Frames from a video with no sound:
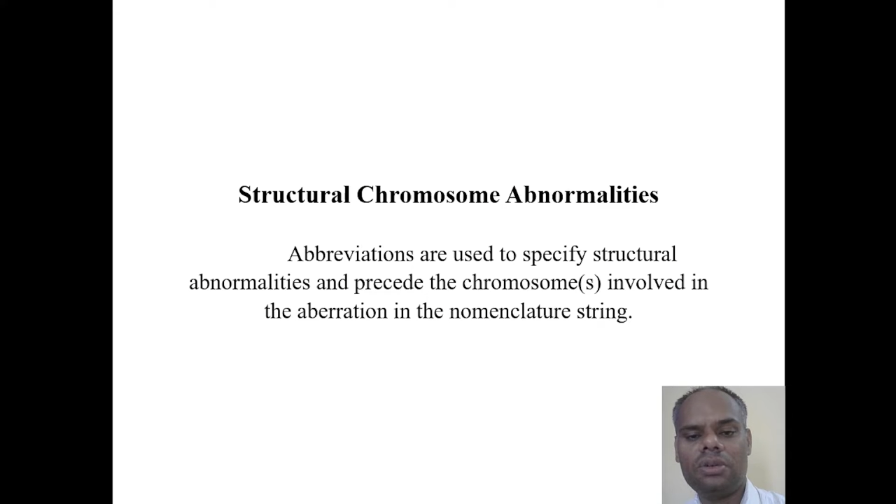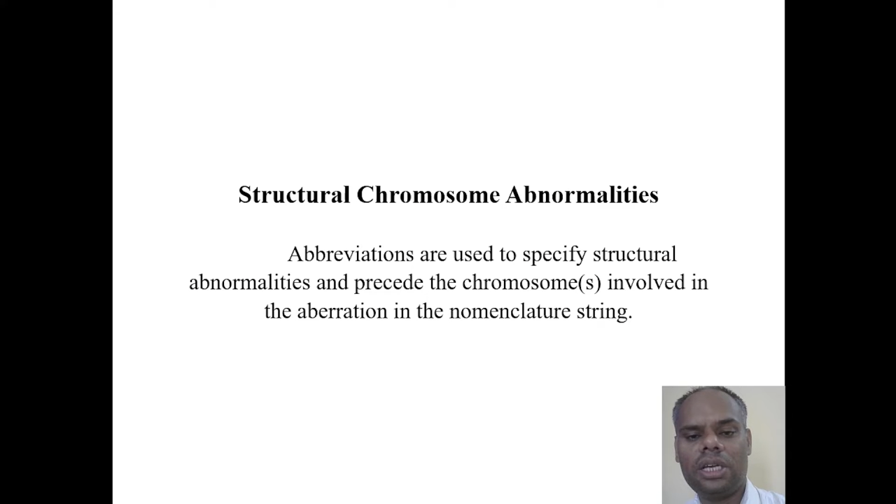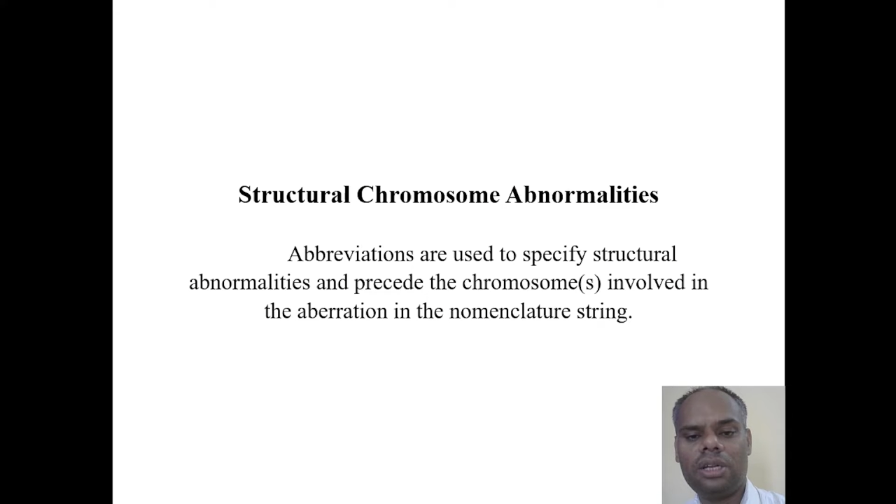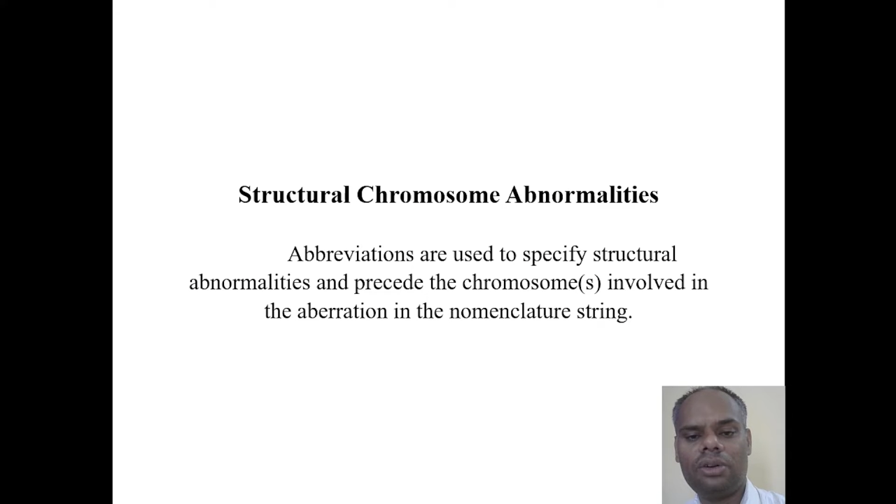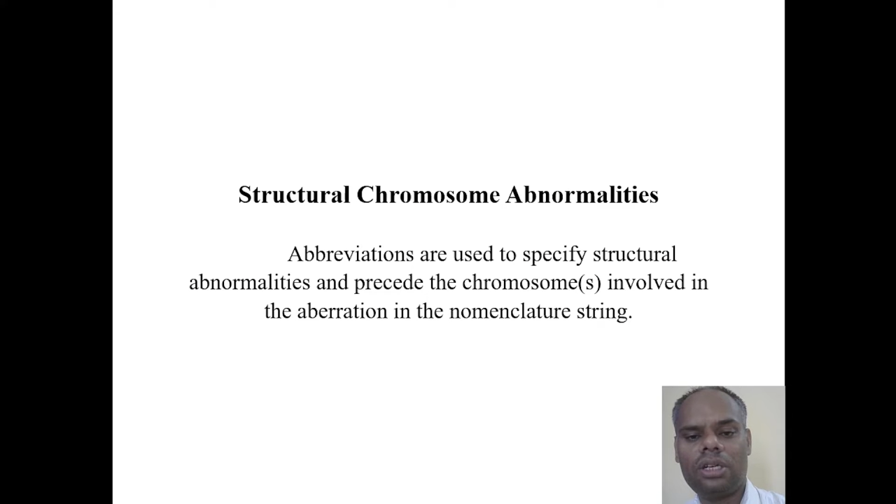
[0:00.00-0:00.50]

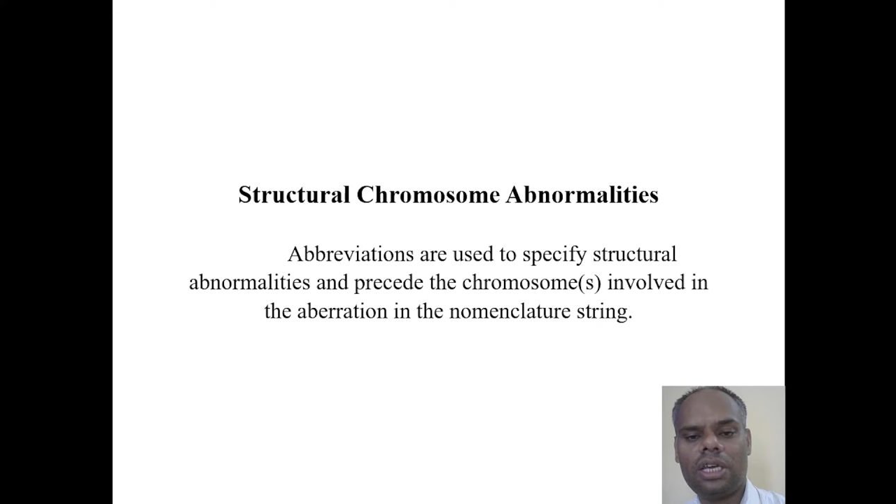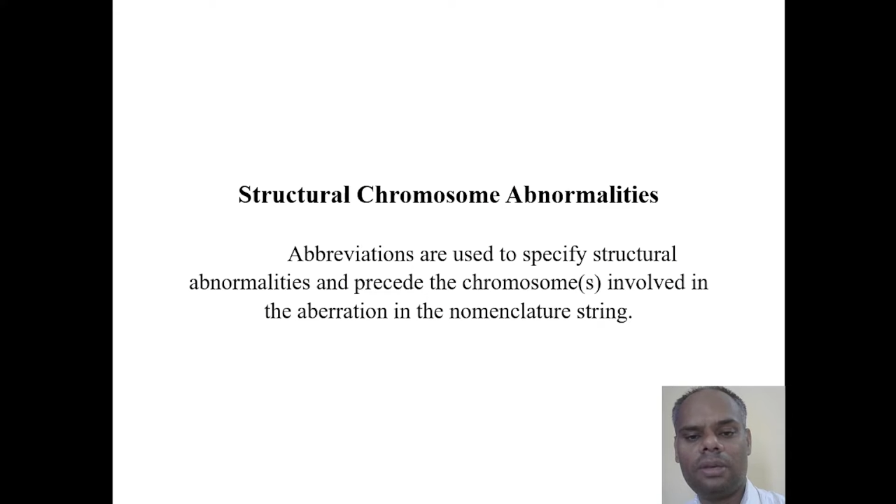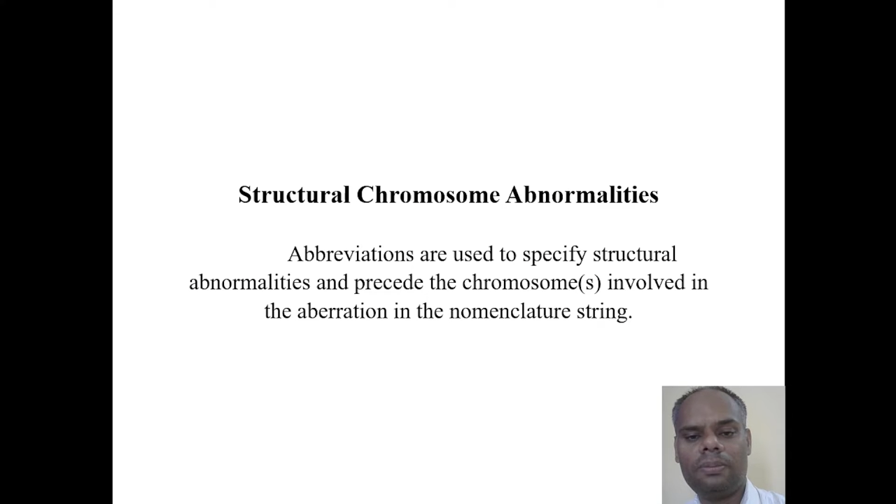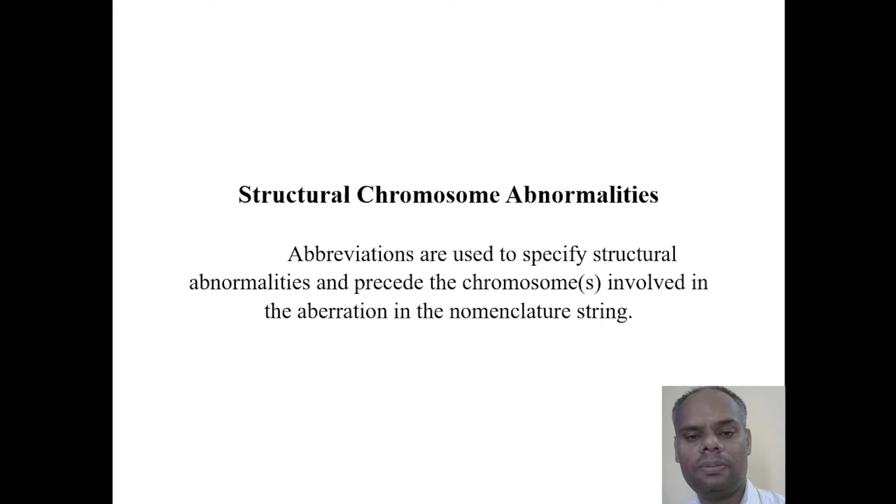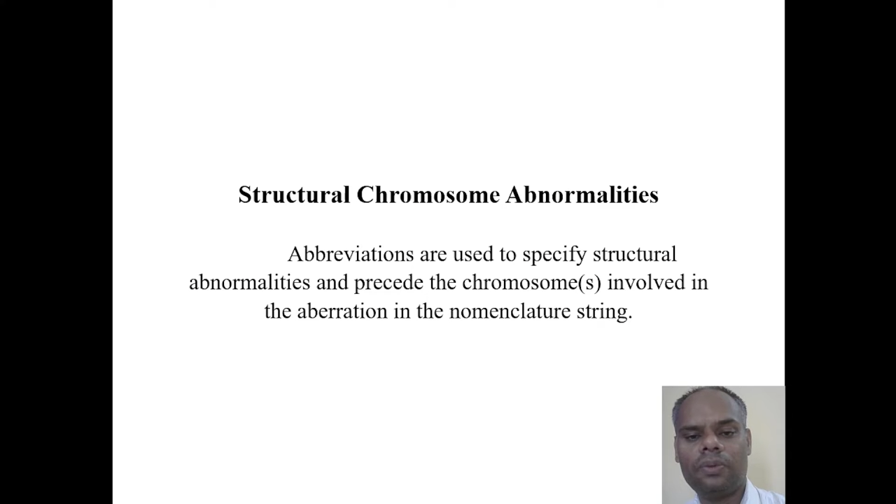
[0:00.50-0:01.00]

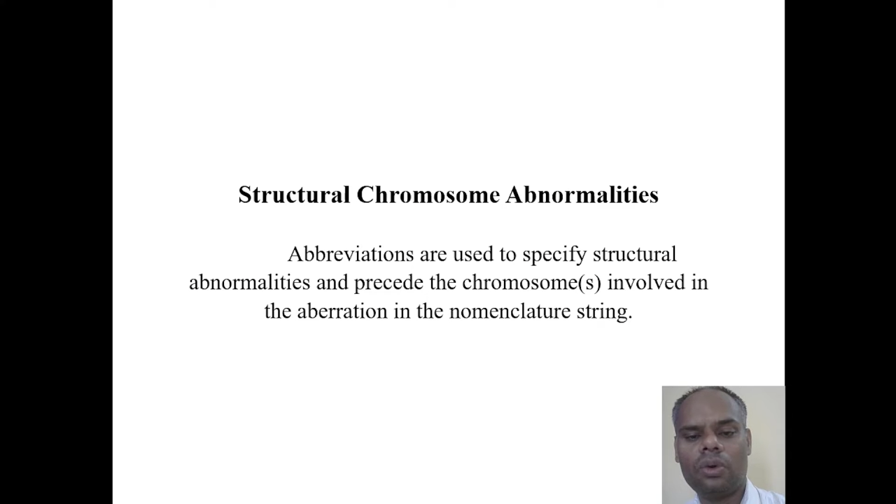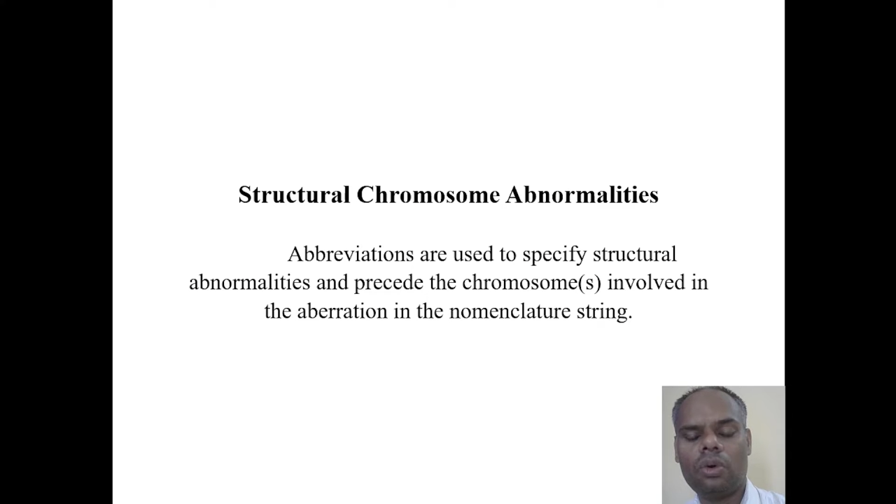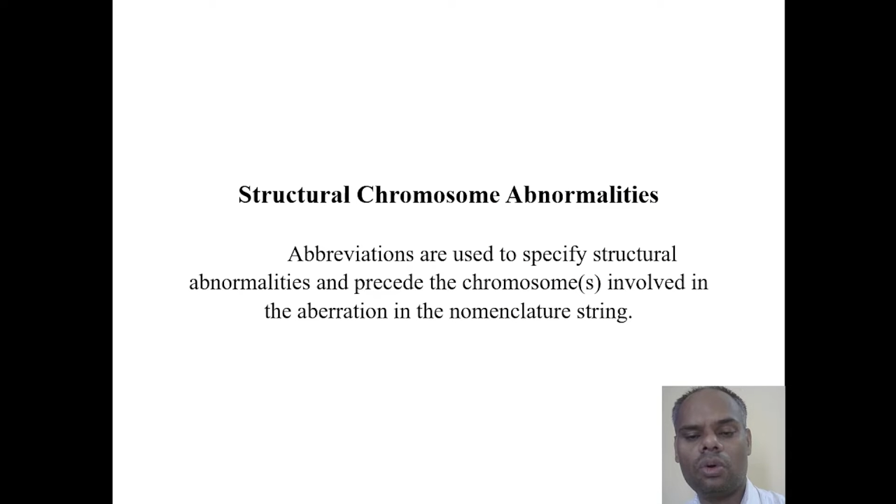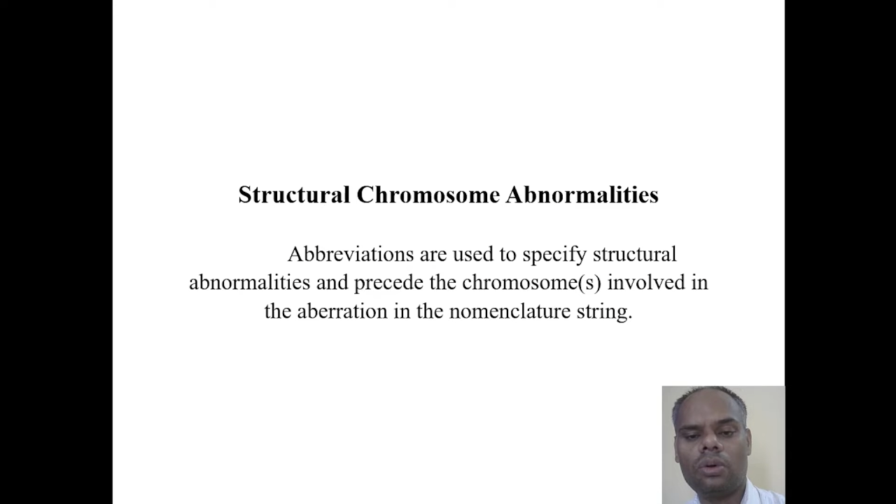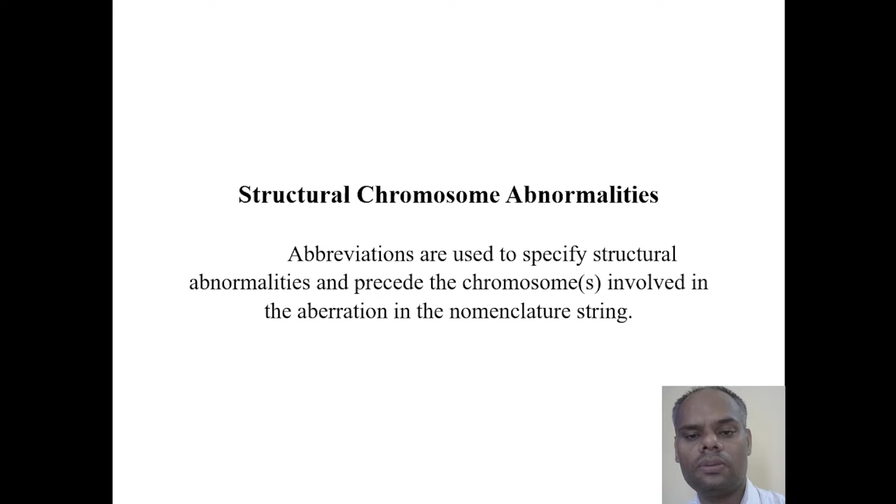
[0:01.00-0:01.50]
karyotype
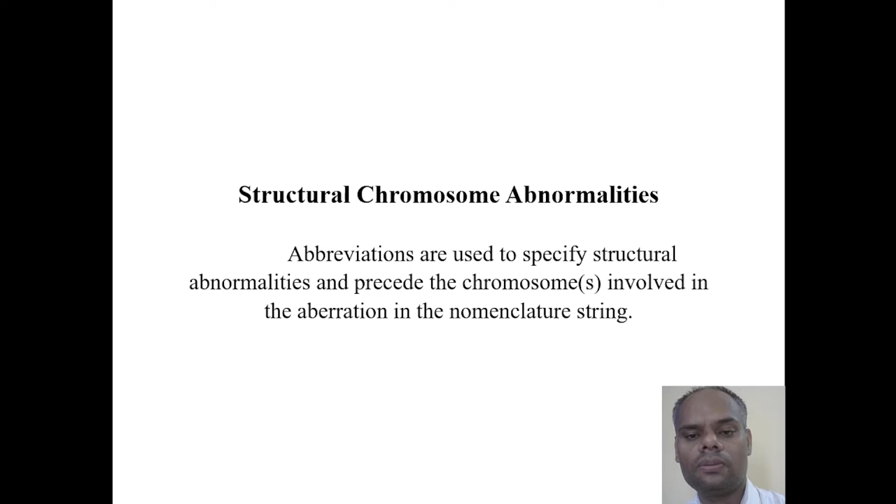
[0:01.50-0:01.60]
or